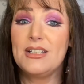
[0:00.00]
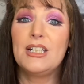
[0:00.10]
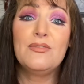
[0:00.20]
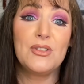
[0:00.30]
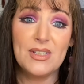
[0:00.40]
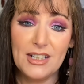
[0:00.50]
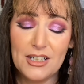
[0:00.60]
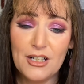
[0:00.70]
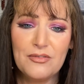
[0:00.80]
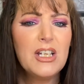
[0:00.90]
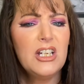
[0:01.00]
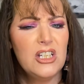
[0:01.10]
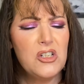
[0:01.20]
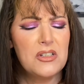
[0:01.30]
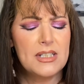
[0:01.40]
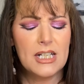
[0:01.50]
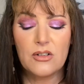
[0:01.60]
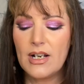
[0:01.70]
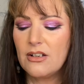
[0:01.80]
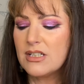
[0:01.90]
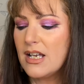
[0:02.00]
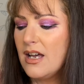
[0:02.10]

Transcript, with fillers: confusing enough, you should stick around.